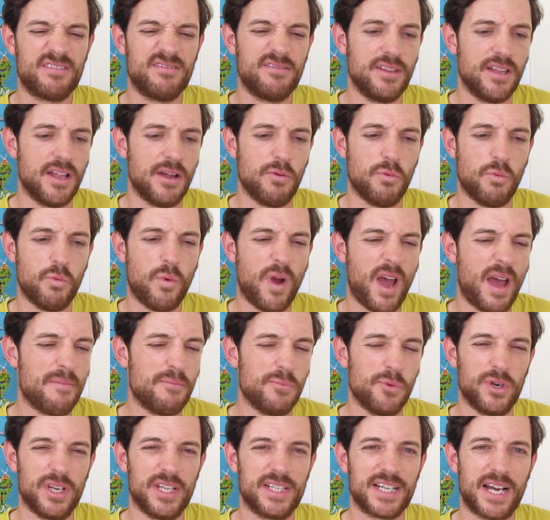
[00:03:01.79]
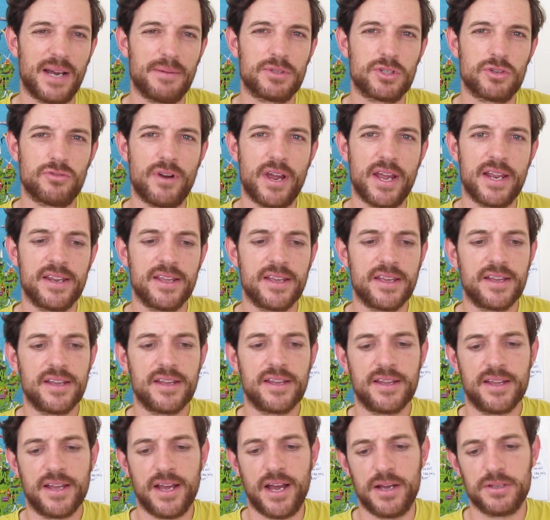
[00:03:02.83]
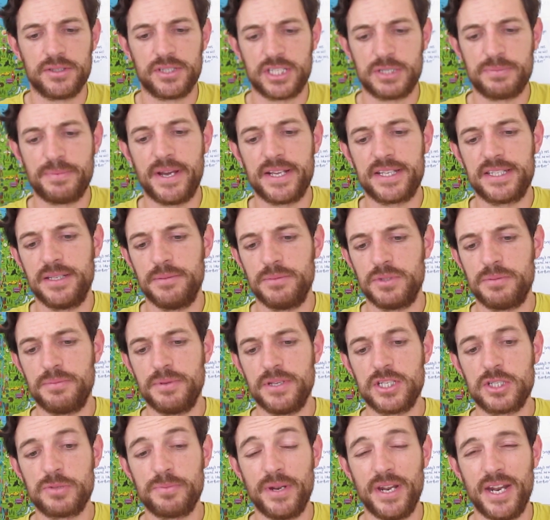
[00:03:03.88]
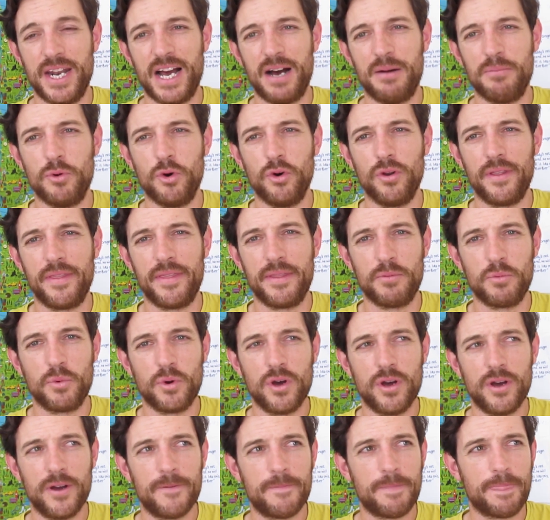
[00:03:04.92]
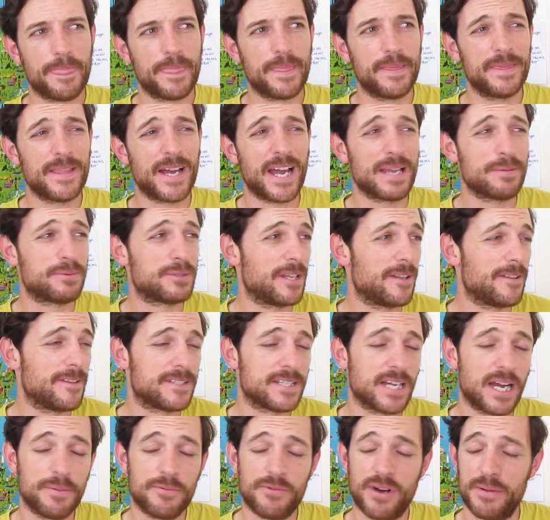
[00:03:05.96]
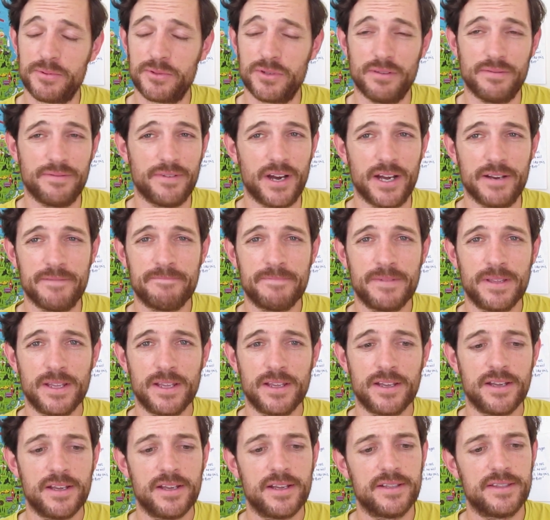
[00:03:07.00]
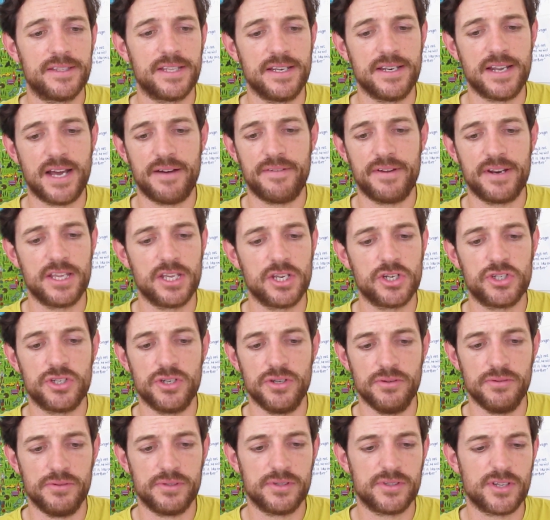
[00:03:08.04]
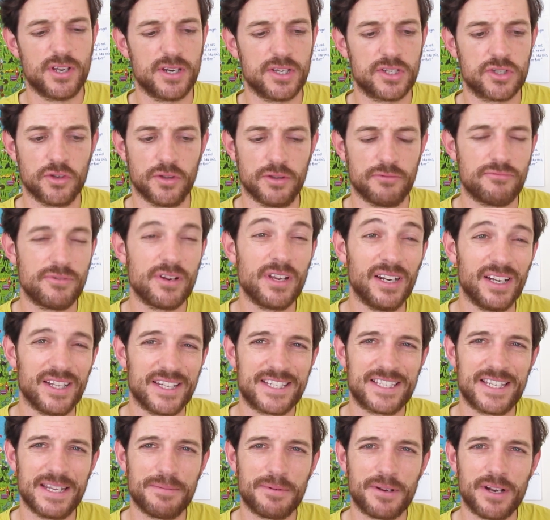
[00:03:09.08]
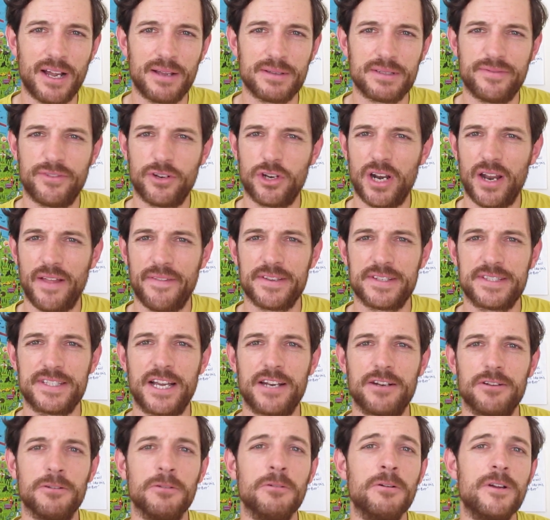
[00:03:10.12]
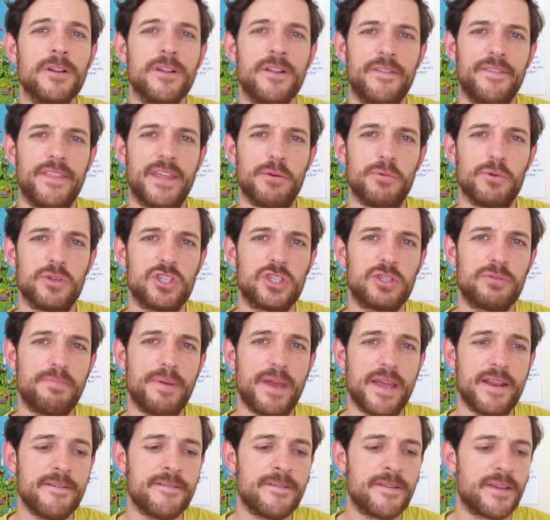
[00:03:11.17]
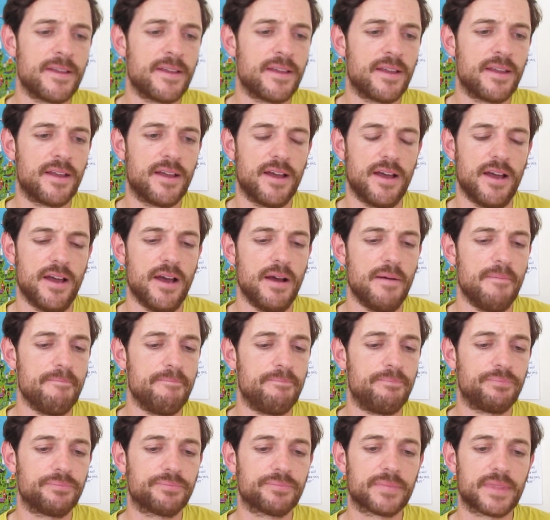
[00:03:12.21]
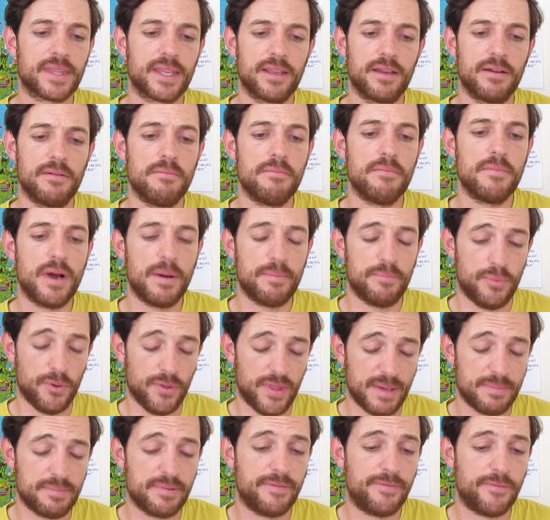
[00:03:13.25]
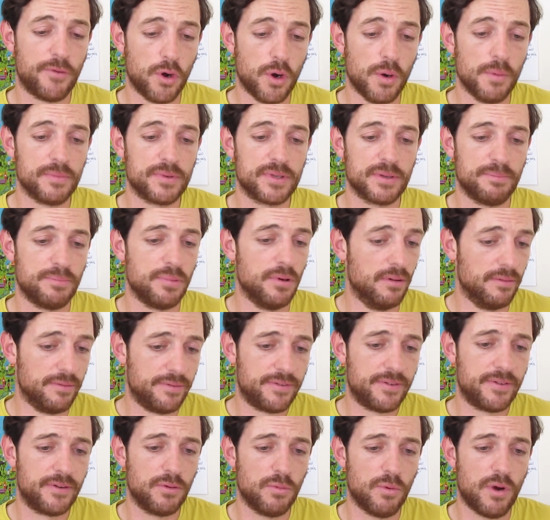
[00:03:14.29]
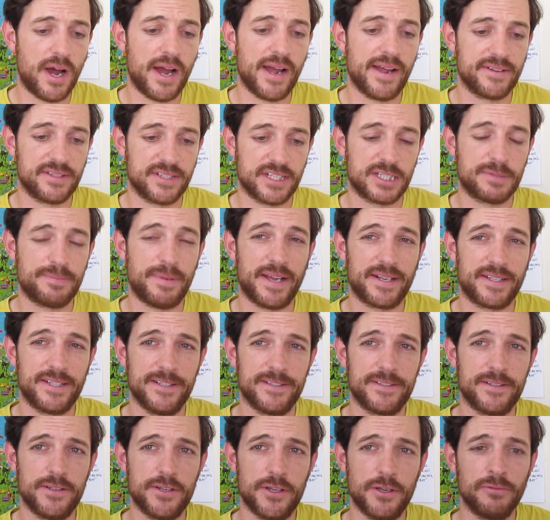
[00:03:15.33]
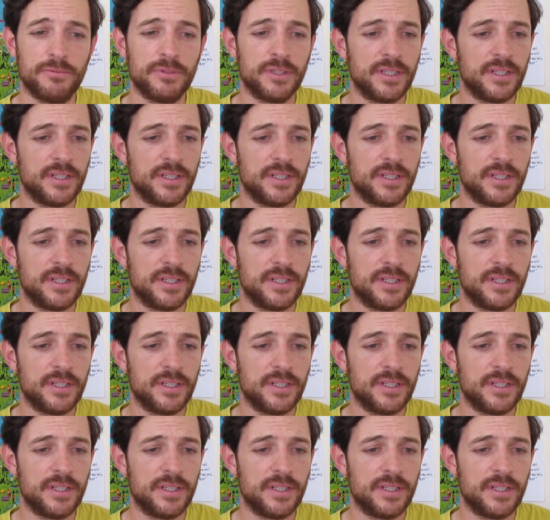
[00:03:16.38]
you know, wet, muddy type terrain, I was expecting them to be spinning out more than they were. 90% of the time they're absolutely fine. Didn't have any issues. There's only sort of the really steep climbs, if I got out of the saddle, they would spin. But they performed above what I was expecting to do.